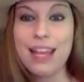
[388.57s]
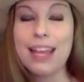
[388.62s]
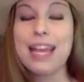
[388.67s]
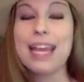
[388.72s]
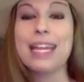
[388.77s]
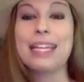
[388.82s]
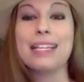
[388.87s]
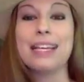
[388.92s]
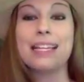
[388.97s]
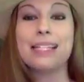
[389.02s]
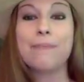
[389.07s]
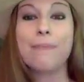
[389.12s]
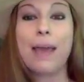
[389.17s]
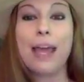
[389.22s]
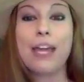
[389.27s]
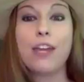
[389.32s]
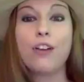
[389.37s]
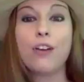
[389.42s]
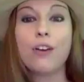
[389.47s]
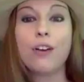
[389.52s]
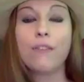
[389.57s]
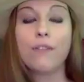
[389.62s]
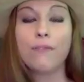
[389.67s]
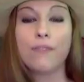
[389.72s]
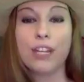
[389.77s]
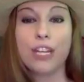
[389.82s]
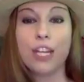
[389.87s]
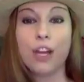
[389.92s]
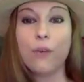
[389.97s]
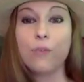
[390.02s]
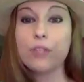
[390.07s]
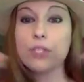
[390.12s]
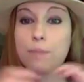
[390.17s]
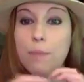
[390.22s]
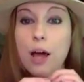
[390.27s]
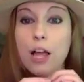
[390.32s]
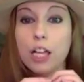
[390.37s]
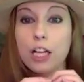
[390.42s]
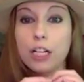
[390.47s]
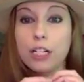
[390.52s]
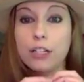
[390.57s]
It does make your video smaller.